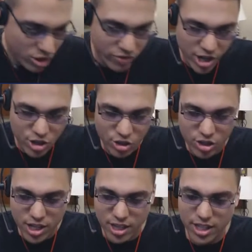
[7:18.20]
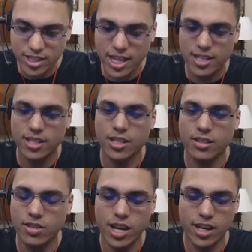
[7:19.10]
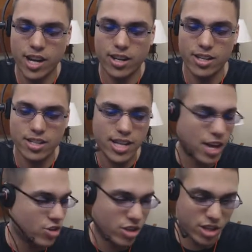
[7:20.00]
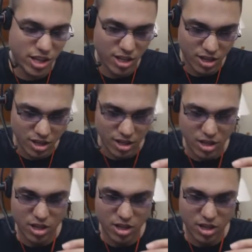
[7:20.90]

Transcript: new adventures. I think that's a kind of nostalgia thing.